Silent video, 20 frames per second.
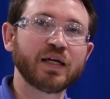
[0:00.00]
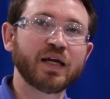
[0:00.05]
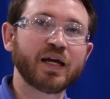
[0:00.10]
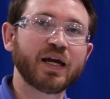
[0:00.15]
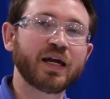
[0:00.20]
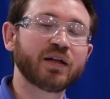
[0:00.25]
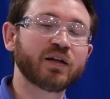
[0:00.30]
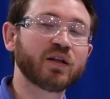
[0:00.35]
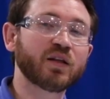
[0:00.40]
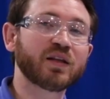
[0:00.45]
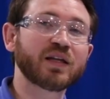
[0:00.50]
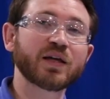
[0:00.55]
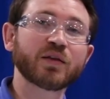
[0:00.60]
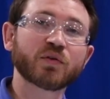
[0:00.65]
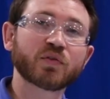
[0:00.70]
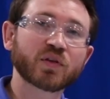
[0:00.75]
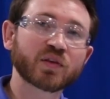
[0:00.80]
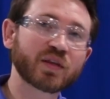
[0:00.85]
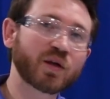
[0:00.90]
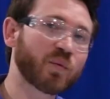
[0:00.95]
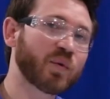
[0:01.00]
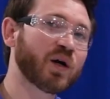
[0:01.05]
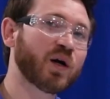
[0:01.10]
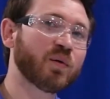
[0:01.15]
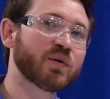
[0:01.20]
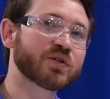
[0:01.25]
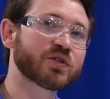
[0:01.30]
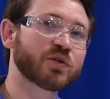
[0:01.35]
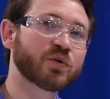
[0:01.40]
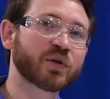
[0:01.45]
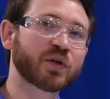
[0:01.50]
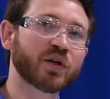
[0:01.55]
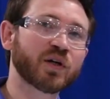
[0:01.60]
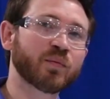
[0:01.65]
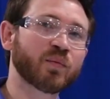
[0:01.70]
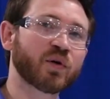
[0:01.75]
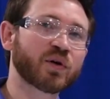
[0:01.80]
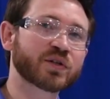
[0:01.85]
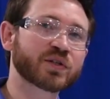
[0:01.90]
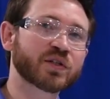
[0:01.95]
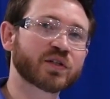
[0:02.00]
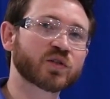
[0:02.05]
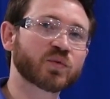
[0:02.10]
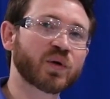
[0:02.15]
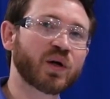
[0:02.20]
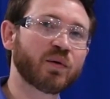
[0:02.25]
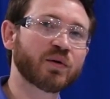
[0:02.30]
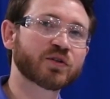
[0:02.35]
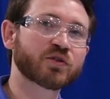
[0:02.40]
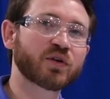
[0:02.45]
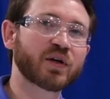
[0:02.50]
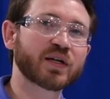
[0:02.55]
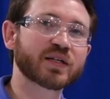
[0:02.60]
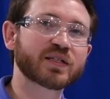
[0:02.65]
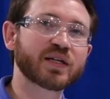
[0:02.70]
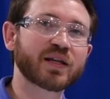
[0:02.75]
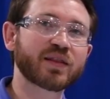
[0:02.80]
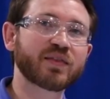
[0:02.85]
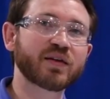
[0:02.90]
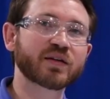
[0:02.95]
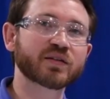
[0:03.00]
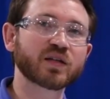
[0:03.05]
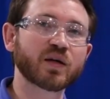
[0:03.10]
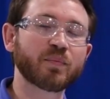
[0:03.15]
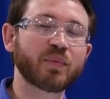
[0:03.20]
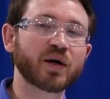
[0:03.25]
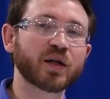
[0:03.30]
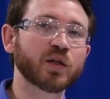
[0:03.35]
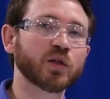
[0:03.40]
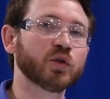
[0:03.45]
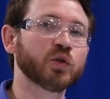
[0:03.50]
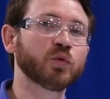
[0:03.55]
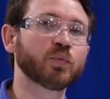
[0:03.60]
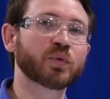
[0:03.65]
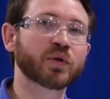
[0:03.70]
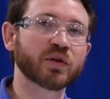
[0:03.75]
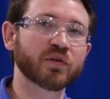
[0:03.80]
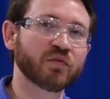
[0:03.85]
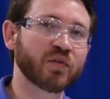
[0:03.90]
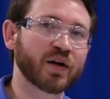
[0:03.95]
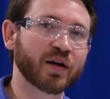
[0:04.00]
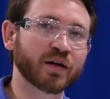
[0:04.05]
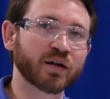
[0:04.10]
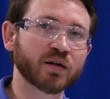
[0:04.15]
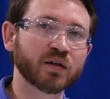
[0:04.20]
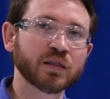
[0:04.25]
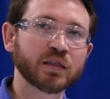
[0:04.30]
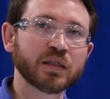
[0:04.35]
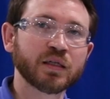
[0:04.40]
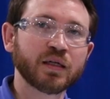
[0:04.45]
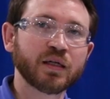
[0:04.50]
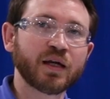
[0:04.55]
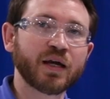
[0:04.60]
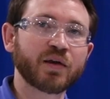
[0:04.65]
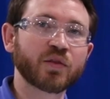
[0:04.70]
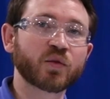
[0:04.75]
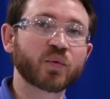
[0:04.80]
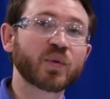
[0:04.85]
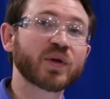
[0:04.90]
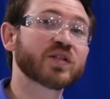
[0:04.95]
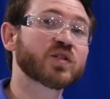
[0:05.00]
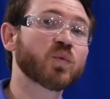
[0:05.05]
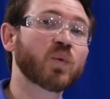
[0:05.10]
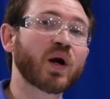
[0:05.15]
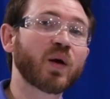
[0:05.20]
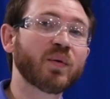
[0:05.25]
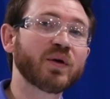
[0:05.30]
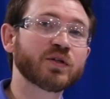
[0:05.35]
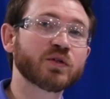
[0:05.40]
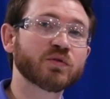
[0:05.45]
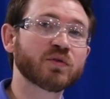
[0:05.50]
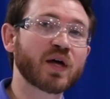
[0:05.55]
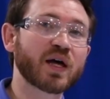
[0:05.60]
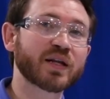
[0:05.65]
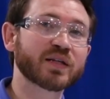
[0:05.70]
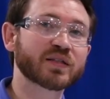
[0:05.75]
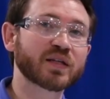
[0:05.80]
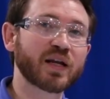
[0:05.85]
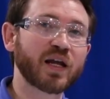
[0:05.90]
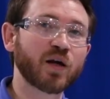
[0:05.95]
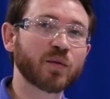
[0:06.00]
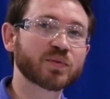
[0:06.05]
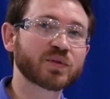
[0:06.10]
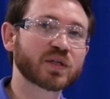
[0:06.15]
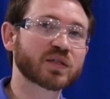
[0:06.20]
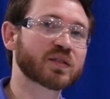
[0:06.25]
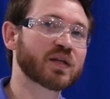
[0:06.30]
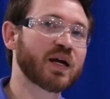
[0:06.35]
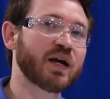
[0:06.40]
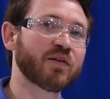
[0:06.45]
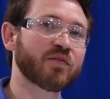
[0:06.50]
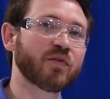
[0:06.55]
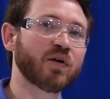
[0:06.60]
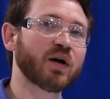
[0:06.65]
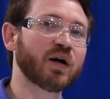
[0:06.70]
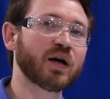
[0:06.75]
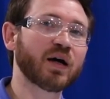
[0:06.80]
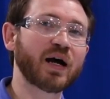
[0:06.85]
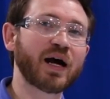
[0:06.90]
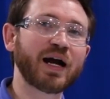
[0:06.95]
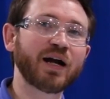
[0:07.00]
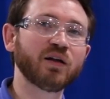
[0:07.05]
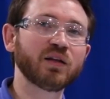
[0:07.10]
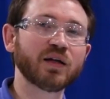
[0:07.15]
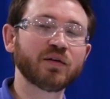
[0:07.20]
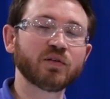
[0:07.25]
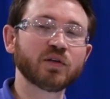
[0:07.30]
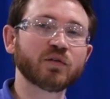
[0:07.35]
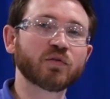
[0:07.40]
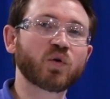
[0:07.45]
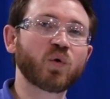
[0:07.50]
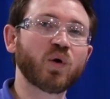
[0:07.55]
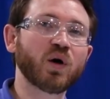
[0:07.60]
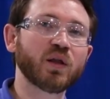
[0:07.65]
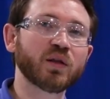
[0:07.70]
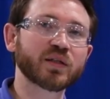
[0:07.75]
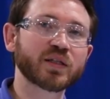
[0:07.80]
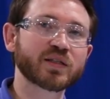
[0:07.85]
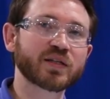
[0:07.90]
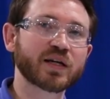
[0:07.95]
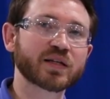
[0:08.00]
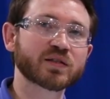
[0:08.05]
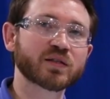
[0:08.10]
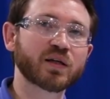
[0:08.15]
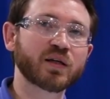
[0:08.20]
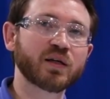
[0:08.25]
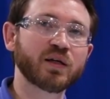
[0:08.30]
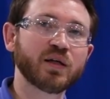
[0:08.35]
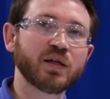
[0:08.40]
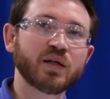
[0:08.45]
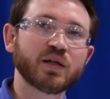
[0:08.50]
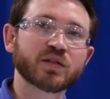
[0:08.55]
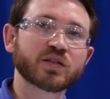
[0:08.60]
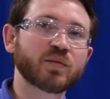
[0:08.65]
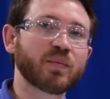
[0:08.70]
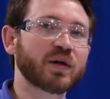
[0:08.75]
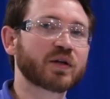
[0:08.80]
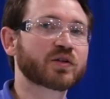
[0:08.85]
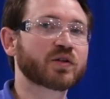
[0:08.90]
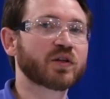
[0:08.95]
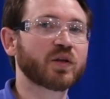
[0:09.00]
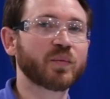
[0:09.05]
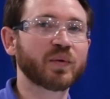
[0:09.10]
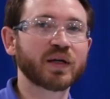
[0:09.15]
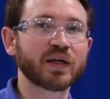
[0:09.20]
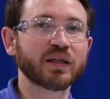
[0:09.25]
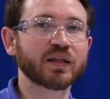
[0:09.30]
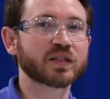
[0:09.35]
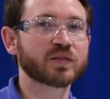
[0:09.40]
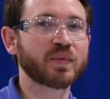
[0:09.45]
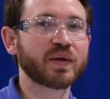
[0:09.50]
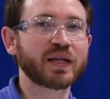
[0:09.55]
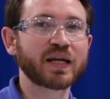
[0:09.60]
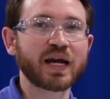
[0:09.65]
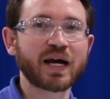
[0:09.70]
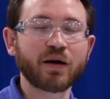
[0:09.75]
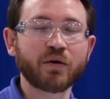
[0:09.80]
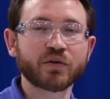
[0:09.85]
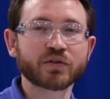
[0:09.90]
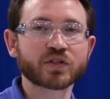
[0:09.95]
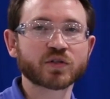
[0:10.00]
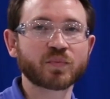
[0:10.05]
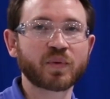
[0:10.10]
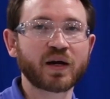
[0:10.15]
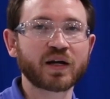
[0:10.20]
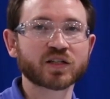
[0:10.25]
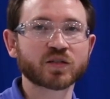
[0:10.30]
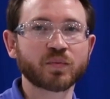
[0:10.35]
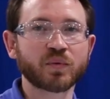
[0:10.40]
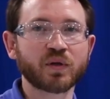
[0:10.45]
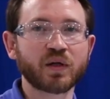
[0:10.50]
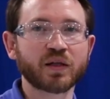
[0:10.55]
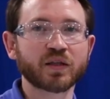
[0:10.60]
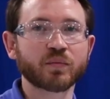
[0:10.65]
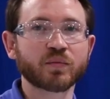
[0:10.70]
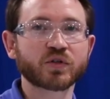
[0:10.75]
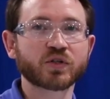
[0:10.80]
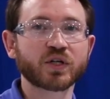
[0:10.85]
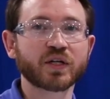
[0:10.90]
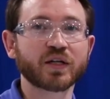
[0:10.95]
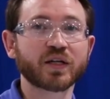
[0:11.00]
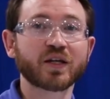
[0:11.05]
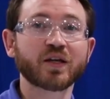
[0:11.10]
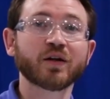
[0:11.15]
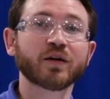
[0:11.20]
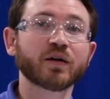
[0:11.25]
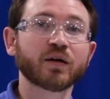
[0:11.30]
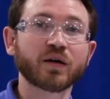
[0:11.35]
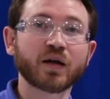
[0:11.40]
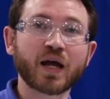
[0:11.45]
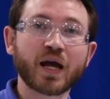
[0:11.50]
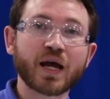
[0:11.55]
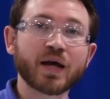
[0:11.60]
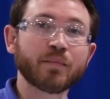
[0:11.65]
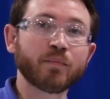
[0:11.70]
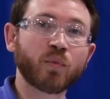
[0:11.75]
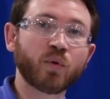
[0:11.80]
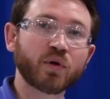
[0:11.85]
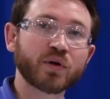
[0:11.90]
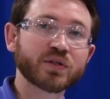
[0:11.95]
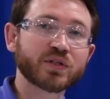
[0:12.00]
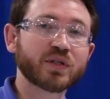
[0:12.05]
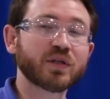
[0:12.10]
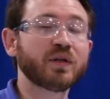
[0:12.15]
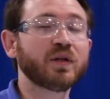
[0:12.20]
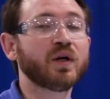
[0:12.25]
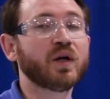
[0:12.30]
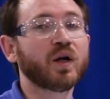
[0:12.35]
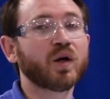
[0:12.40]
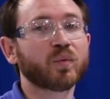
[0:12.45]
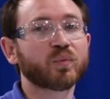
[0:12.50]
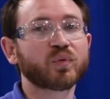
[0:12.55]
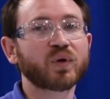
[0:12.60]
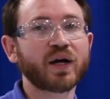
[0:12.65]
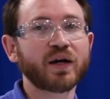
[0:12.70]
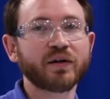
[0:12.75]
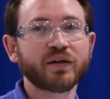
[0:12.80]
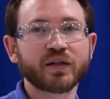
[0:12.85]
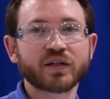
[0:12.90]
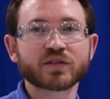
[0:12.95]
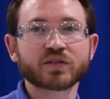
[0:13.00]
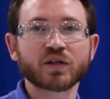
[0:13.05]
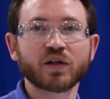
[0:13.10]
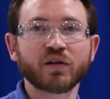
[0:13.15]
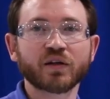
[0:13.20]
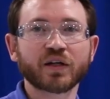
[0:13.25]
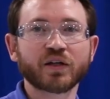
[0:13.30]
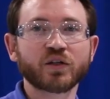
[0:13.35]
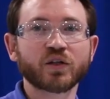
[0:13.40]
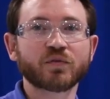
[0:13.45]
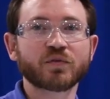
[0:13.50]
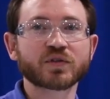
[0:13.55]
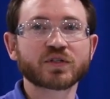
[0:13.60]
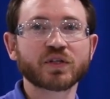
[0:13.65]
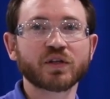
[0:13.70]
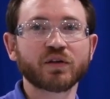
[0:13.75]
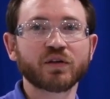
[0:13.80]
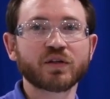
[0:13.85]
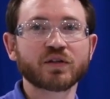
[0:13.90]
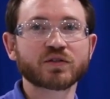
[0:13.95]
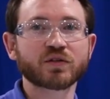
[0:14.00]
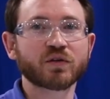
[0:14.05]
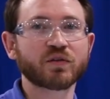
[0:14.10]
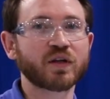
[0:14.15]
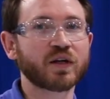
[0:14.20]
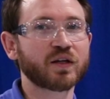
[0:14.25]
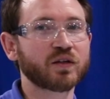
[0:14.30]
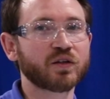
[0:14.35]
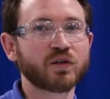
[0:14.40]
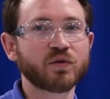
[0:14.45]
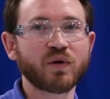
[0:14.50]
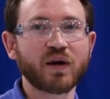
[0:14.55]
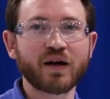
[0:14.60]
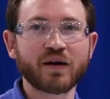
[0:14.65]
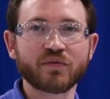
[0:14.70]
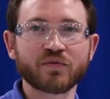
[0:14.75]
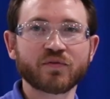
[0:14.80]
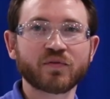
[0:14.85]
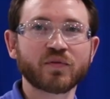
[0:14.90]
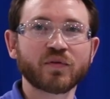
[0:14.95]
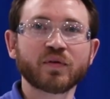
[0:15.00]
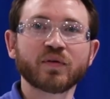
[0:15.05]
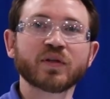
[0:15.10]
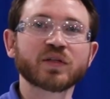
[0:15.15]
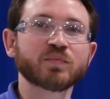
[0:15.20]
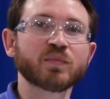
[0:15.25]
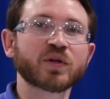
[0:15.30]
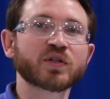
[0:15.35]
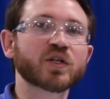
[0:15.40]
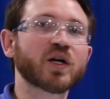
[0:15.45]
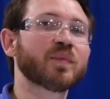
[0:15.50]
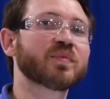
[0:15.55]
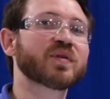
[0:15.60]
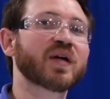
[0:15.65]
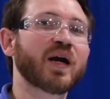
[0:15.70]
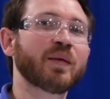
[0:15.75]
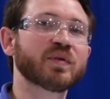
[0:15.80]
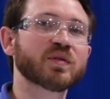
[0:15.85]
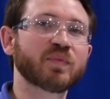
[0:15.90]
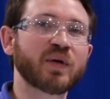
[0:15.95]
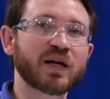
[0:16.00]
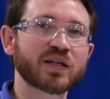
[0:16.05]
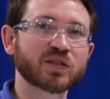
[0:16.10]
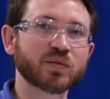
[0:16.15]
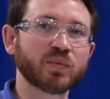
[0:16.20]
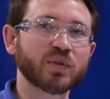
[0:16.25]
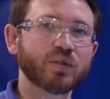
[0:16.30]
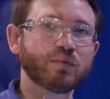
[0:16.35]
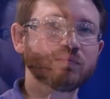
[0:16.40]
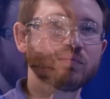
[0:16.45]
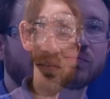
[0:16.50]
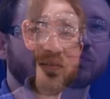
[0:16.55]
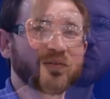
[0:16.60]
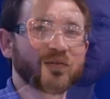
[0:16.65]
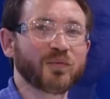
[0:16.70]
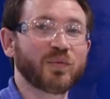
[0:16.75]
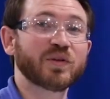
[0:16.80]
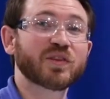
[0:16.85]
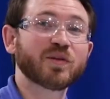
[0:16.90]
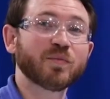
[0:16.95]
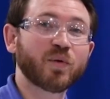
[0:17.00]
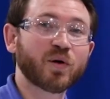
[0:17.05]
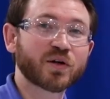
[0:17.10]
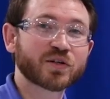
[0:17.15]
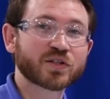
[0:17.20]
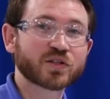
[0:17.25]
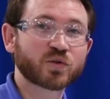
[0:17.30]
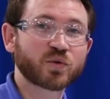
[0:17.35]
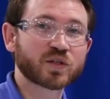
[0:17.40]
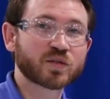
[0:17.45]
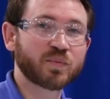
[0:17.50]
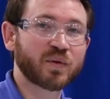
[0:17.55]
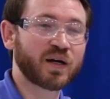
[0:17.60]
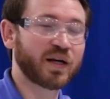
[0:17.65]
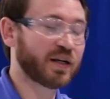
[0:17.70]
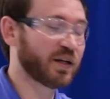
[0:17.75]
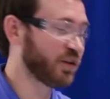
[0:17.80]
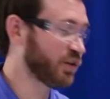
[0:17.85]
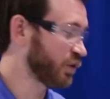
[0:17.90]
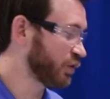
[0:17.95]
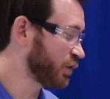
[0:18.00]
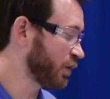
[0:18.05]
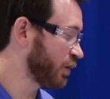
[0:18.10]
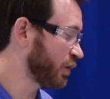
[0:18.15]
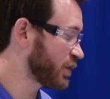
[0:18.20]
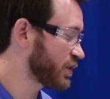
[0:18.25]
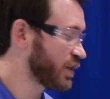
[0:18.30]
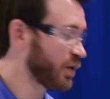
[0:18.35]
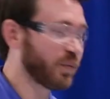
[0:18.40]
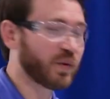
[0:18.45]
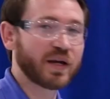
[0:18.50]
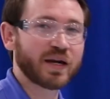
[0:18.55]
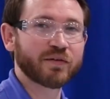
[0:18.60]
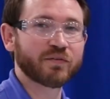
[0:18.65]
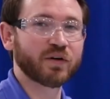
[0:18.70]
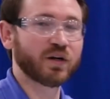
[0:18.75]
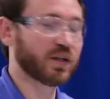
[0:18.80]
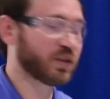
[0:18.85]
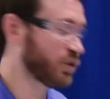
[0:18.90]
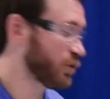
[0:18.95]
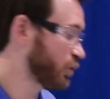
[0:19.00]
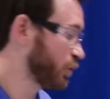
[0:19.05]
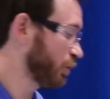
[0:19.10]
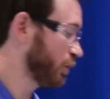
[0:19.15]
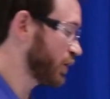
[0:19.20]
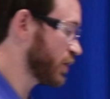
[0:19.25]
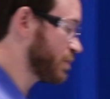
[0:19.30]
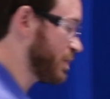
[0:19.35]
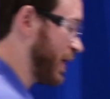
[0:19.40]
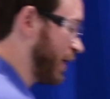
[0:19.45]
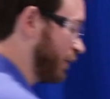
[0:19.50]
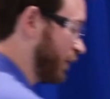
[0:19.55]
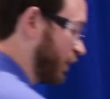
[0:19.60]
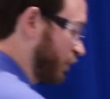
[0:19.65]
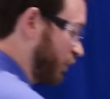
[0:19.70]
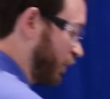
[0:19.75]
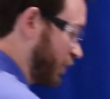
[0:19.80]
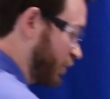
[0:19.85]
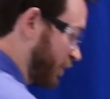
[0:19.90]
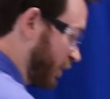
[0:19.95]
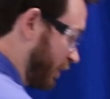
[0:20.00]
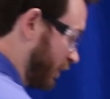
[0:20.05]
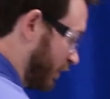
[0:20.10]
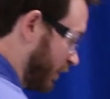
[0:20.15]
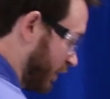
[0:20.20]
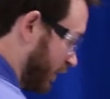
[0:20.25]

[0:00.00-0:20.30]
And the other thing that we always do here at Morrison is we always try to set things up on a loop conveyor. And the reason why we do that is it helps us to have a higher level of quality testing to make sure that we get as many hours as possible on the machine here at Morrison prior to installing in your facility so that you have as much uptime as possible. With the Morrison Twist Block, you'll notice that we have a toolless mounting feature.